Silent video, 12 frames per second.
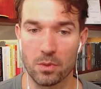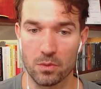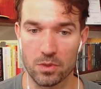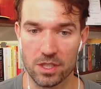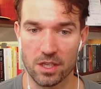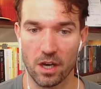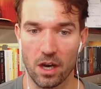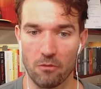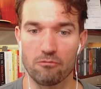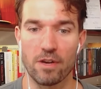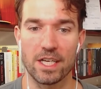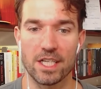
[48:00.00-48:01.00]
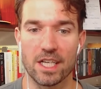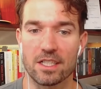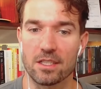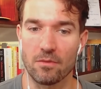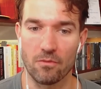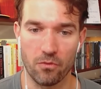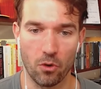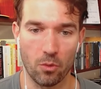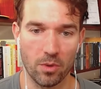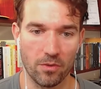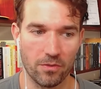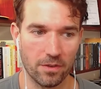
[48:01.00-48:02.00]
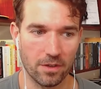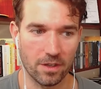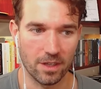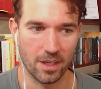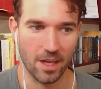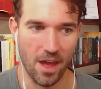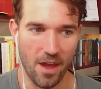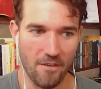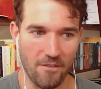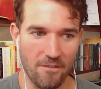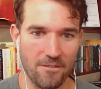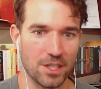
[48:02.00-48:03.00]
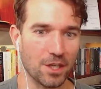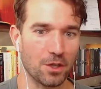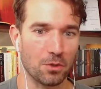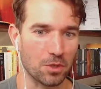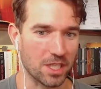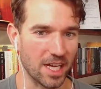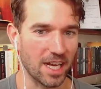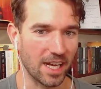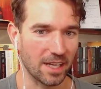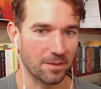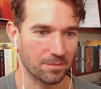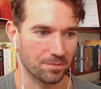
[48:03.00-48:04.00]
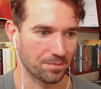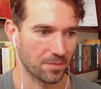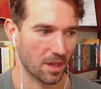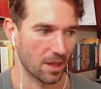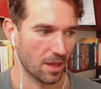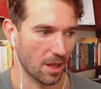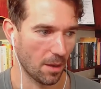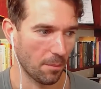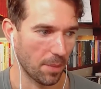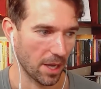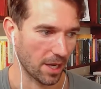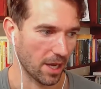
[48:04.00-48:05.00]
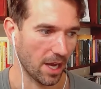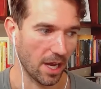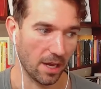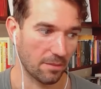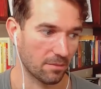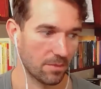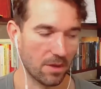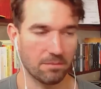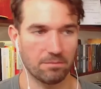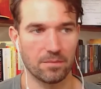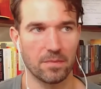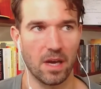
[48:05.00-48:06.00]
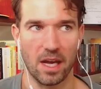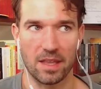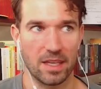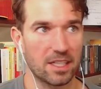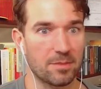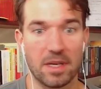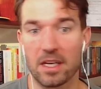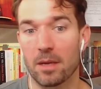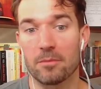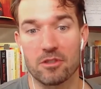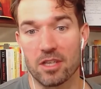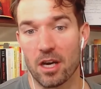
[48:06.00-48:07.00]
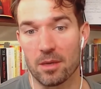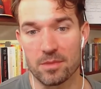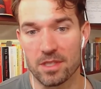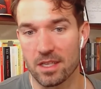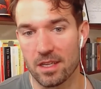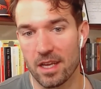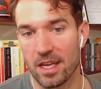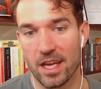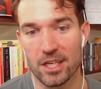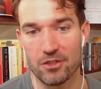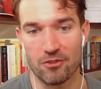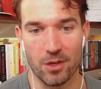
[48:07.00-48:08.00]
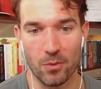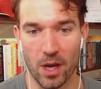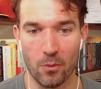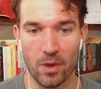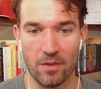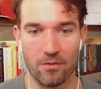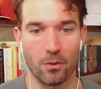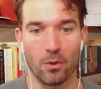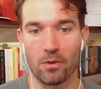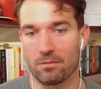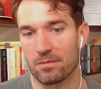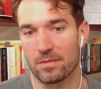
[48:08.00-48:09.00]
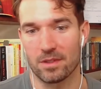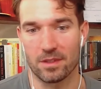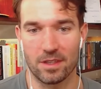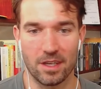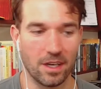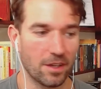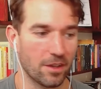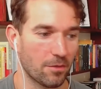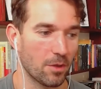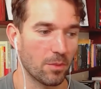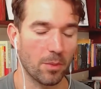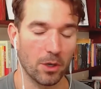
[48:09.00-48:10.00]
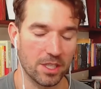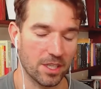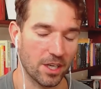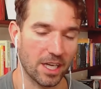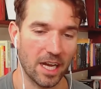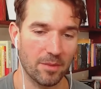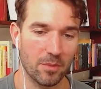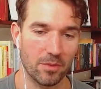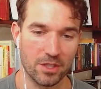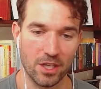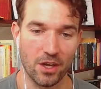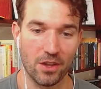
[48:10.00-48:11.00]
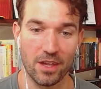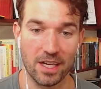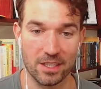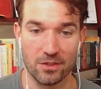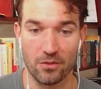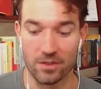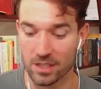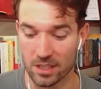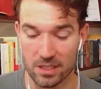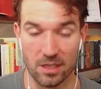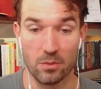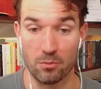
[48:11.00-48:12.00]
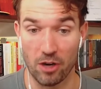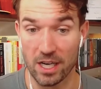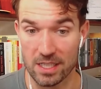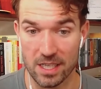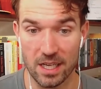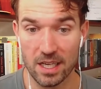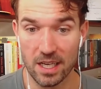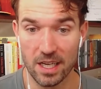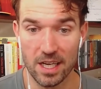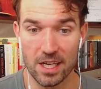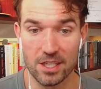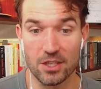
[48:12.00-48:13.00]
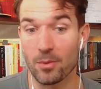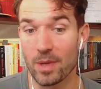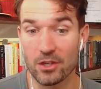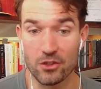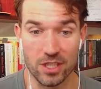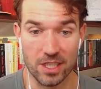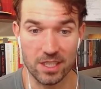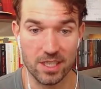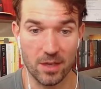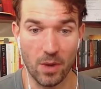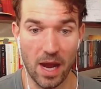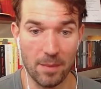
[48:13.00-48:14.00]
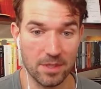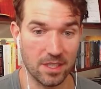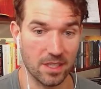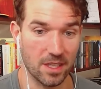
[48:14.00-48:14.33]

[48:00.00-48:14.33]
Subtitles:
will start reaching some form of physical ceiling, but I think there's been a number of times in history where we've thought, the human body is only capable of certain things, and all of a sudden someone breaks it. So it'll be interesting to see what happens in